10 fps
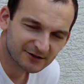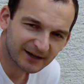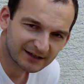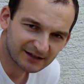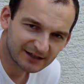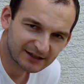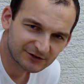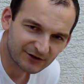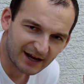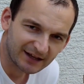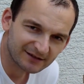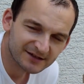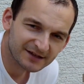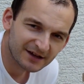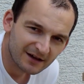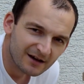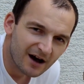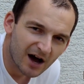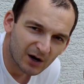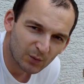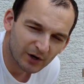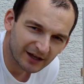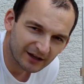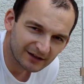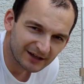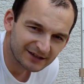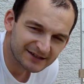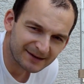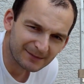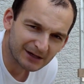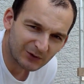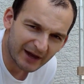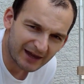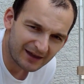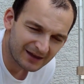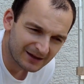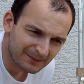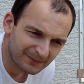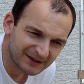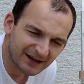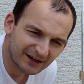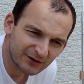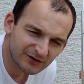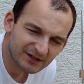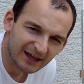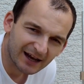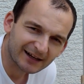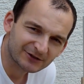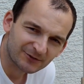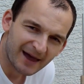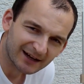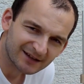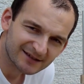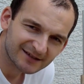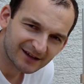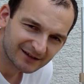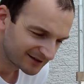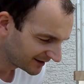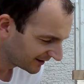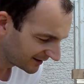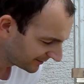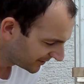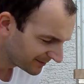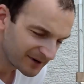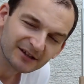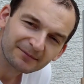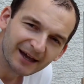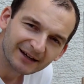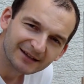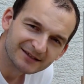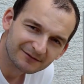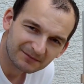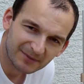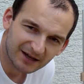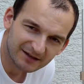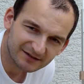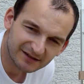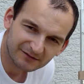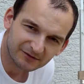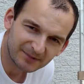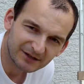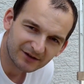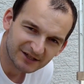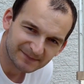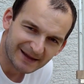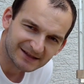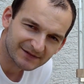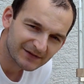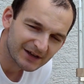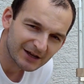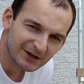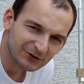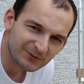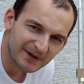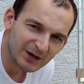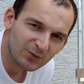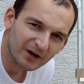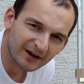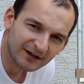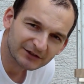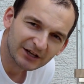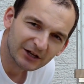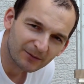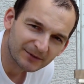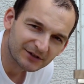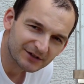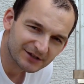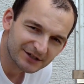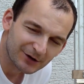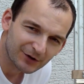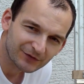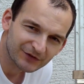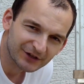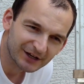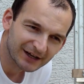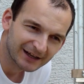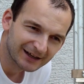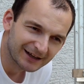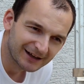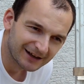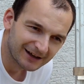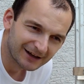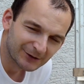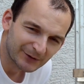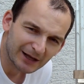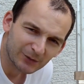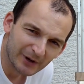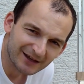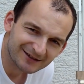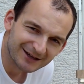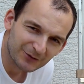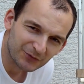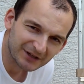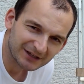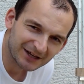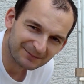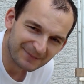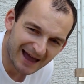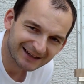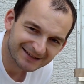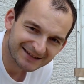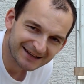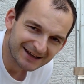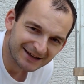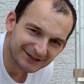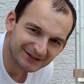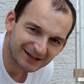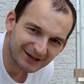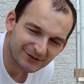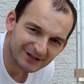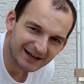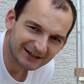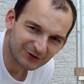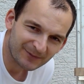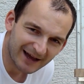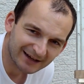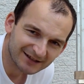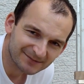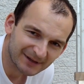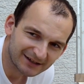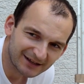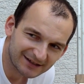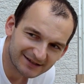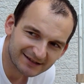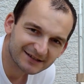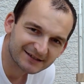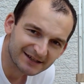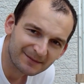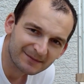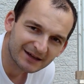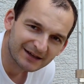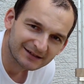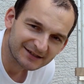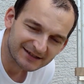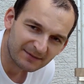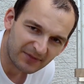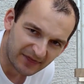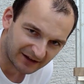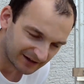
magnetic trains are working in a similar way, but they are using electromagnets, not the, the permanent magnets, because it would be too expensive to make 100 kilometers of the uh, railways with magnets, so they use electromagnets, but it's, it's the same the same thing.